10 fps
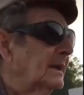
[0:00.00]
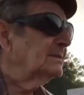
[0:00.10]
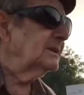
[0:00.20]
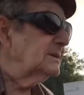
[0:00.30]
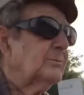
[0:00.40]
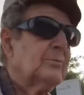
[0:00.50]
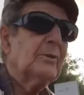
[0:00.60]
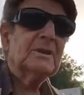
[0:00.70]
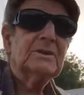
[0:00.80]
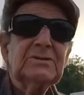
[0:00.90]
And the
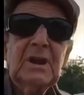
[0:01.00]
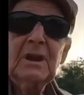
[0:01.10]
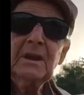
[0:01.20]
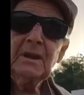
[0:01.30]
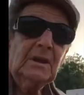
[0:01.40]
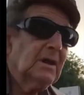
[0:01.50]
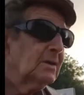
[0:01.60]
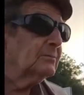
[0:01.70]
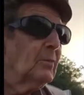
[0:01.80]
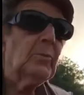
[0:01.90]
British
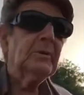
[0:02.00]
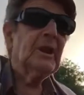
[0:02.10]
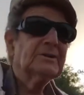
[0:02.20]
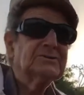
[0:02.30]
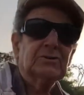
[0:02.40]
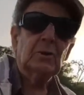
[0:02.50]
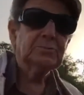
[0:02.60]
mobilized